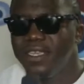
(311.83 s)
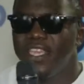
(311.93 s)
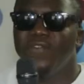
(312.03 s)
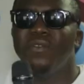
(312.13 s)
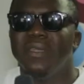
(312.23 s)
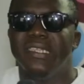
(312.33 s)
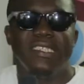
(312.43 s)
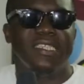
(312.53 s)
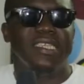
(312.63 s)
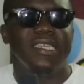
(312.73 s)
giving me
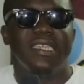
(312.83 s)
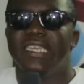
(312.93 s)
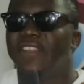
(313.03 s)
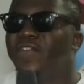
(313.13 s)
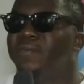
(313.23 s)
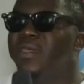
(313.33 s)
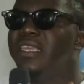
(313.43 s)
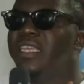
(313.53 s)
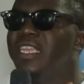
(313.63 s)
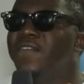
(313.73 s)
the giving
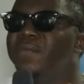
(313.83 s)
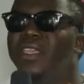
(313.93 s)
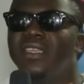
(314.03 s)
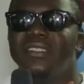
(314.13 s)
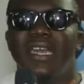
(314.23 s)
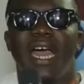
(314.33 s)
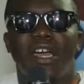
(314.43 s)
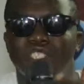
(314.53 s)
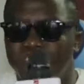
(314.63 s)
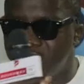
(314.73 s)
me giving me the
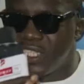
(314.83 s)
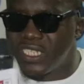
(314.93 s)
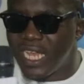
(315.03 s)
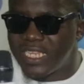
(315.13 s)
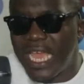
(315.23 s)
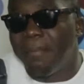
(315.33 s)
outreach that